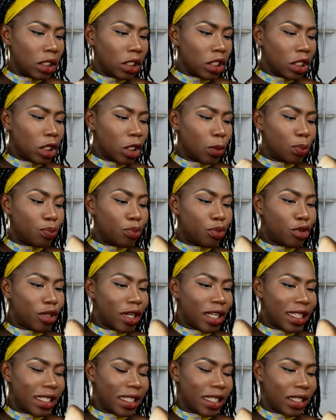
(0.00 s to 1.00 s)
Just
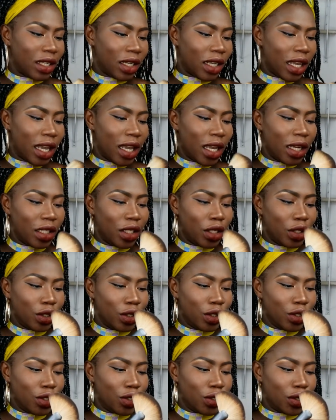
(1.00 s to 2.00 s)
press it, okay?
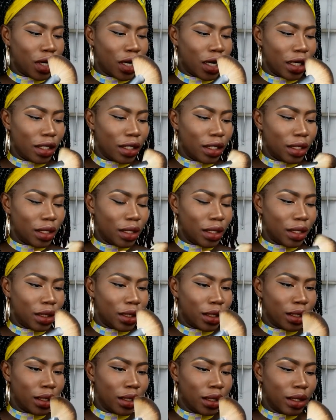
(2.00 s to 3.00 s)
Don't try
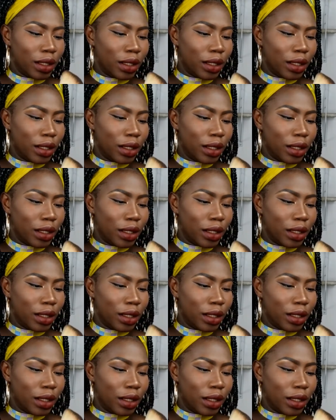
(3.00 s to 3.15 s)
to.